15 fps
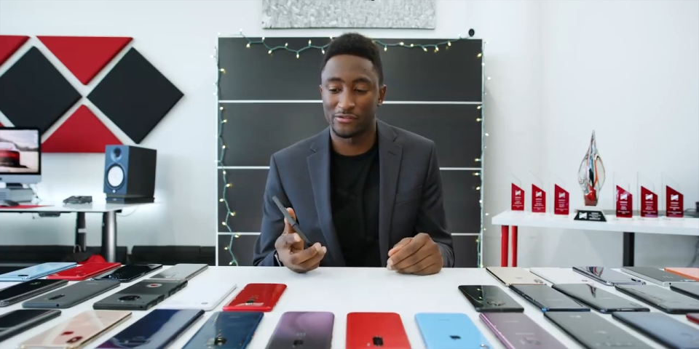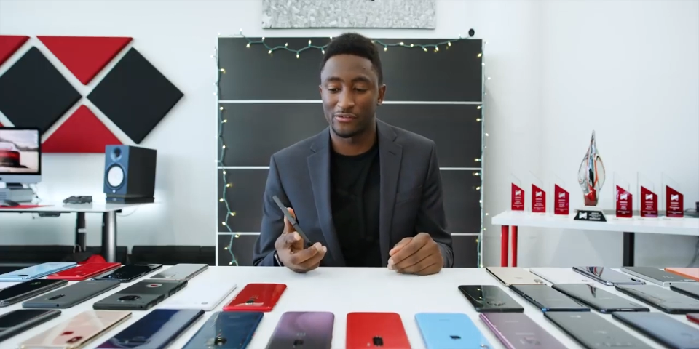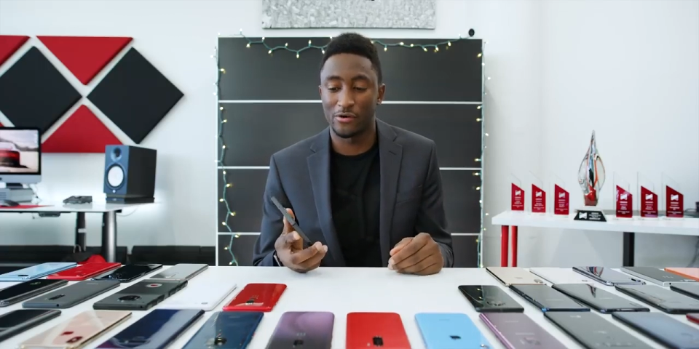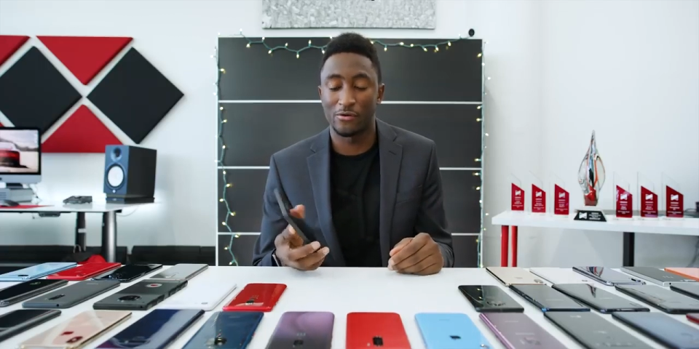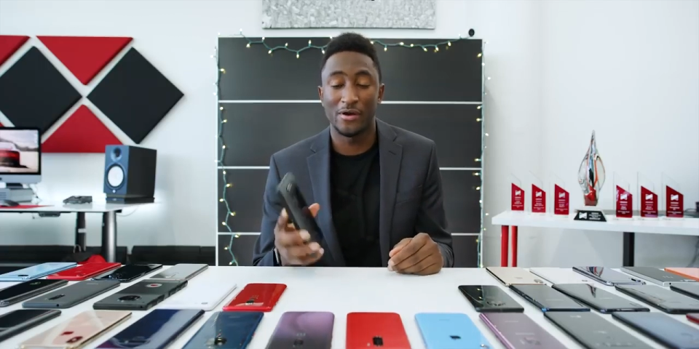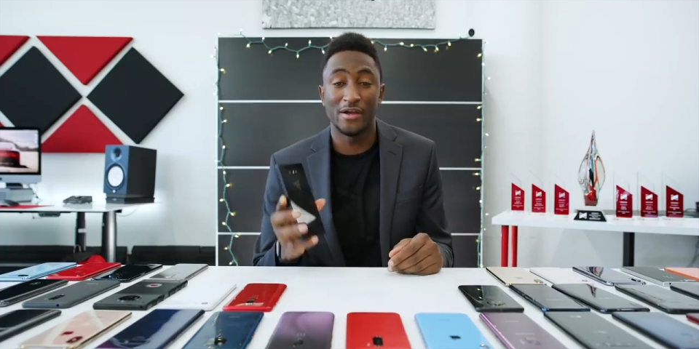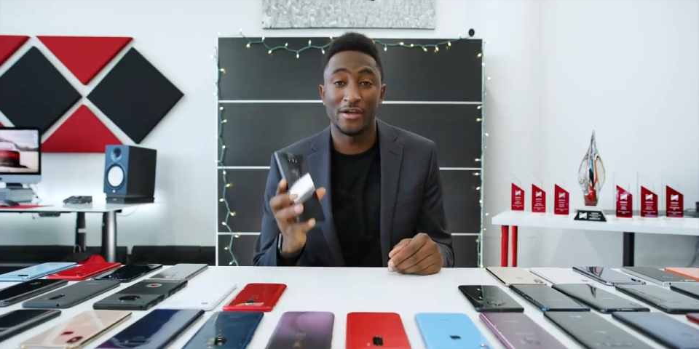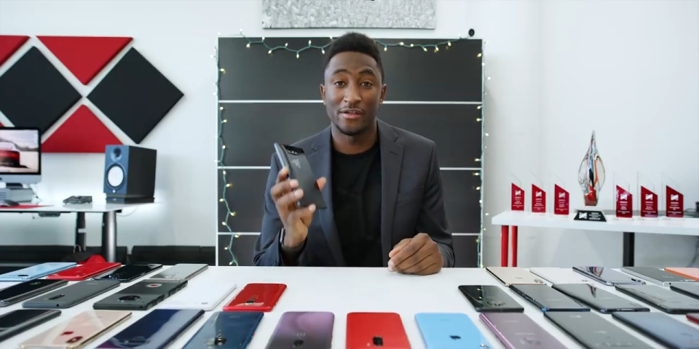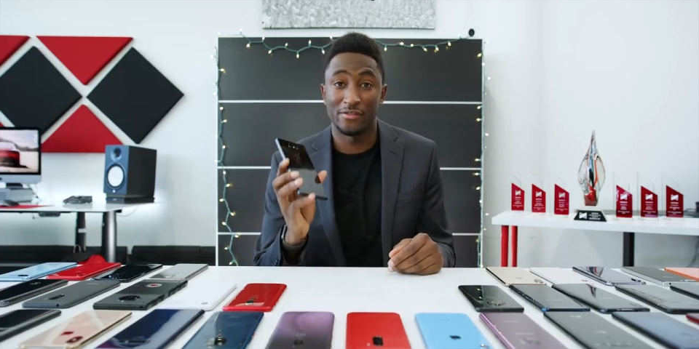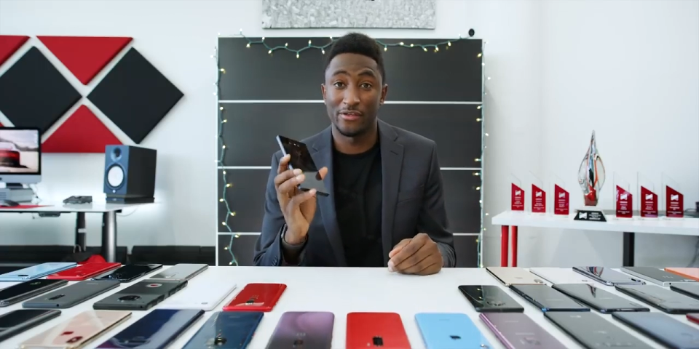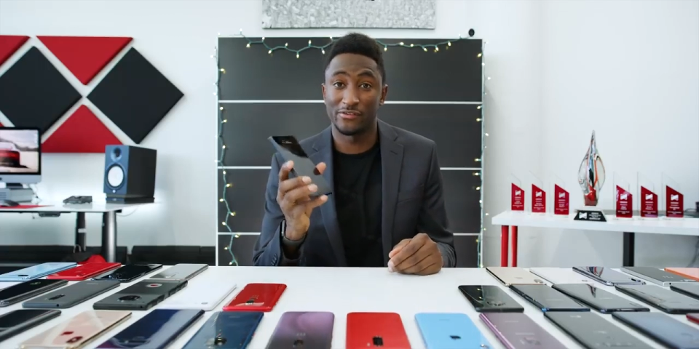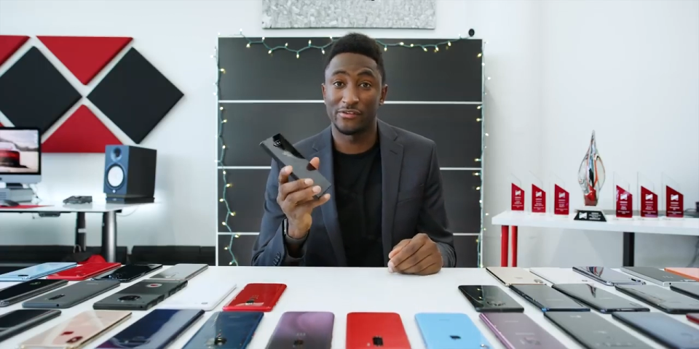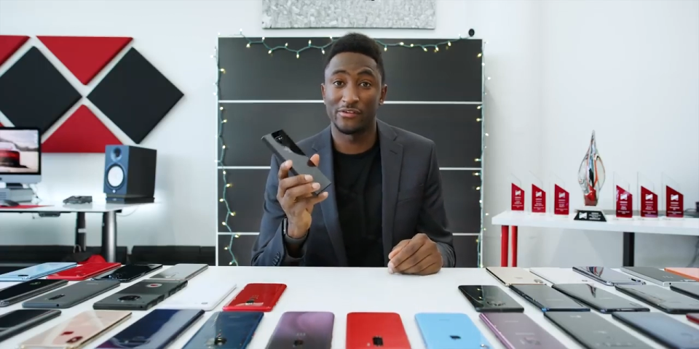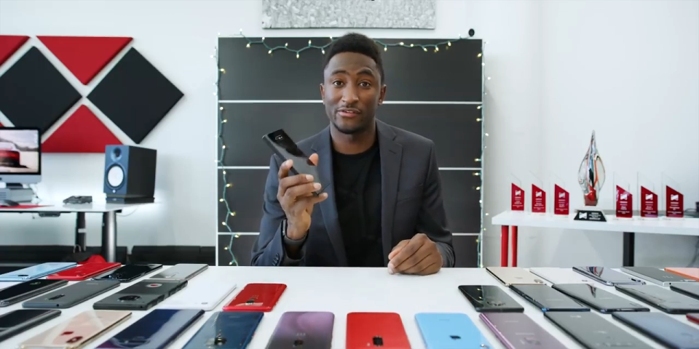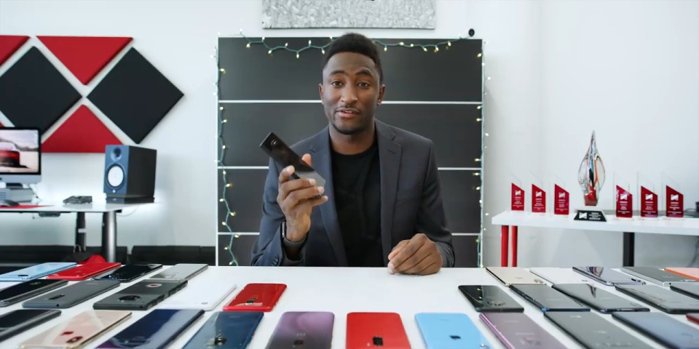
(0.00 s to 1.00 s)
So
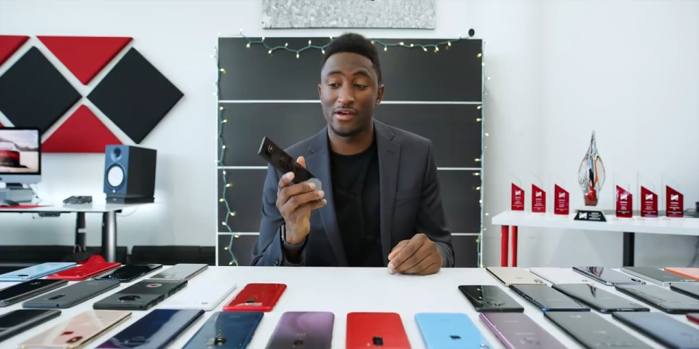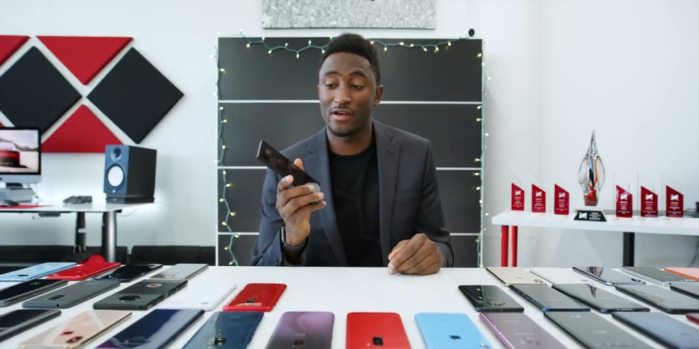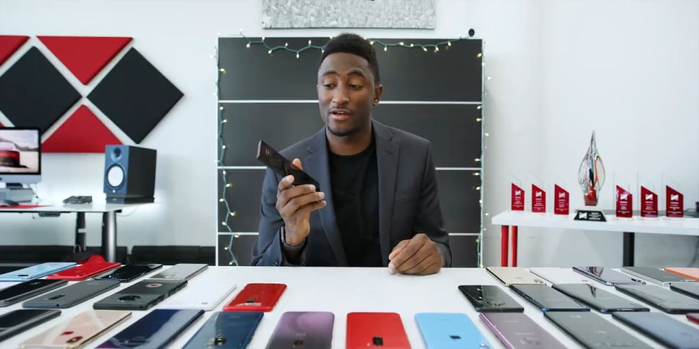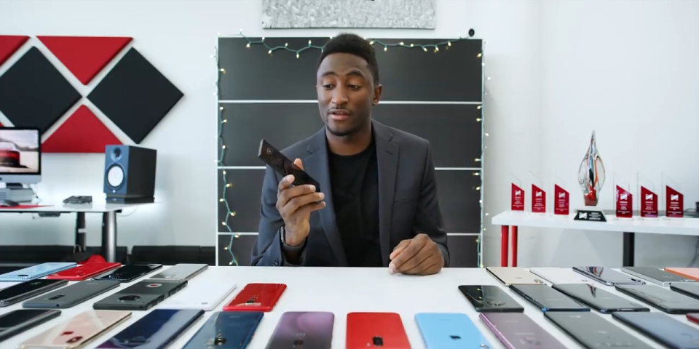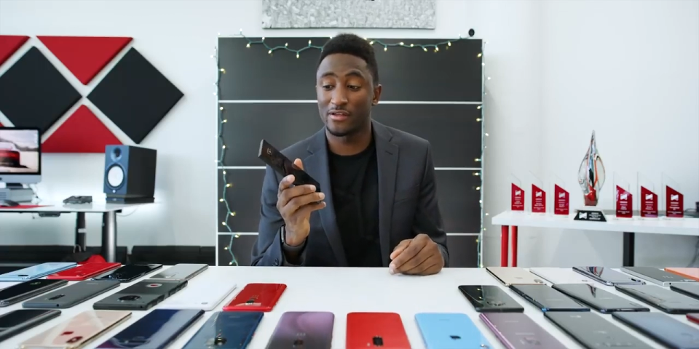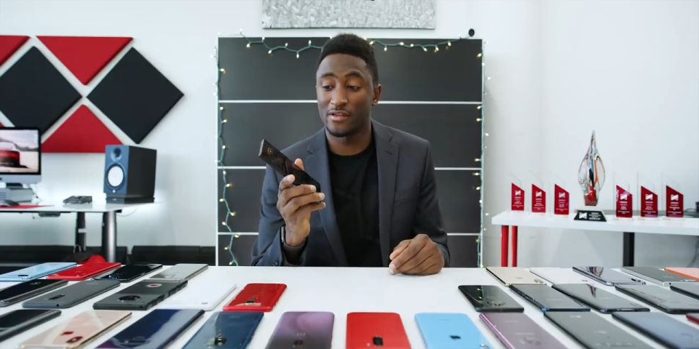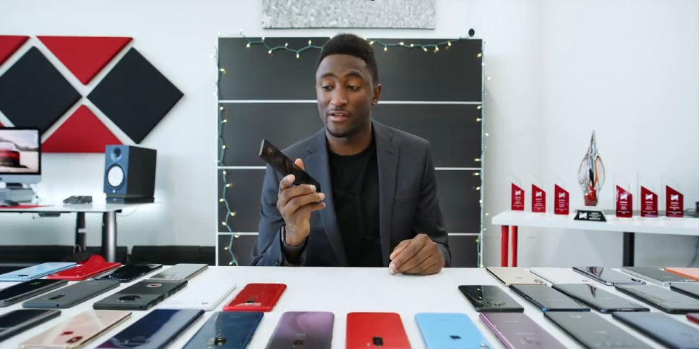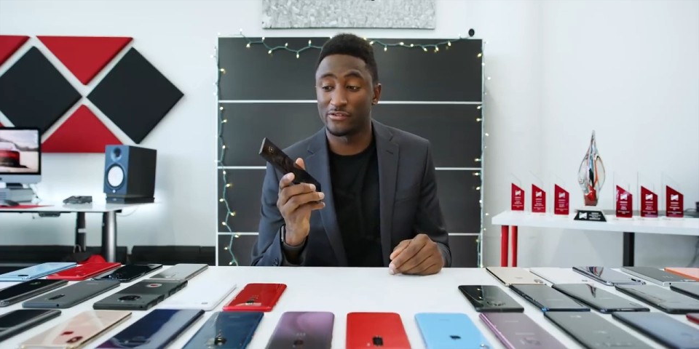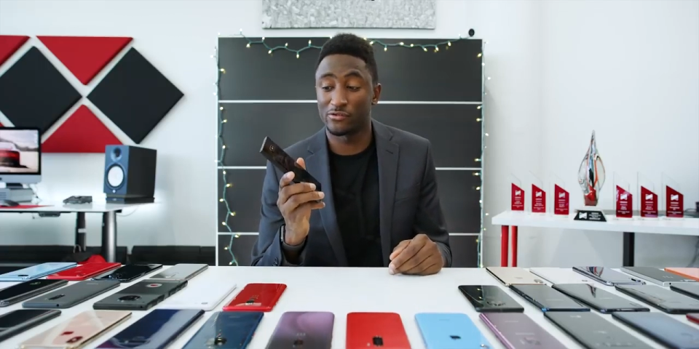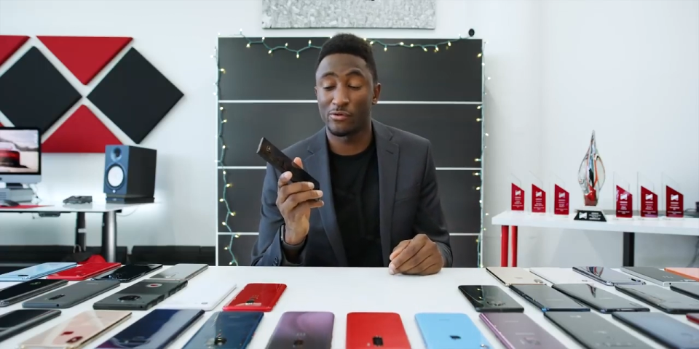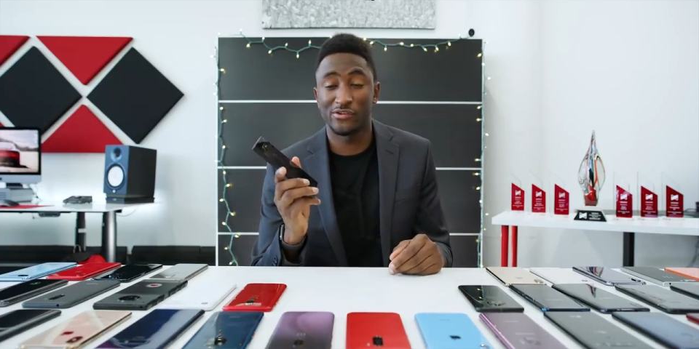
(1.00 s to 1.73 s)
this is, it's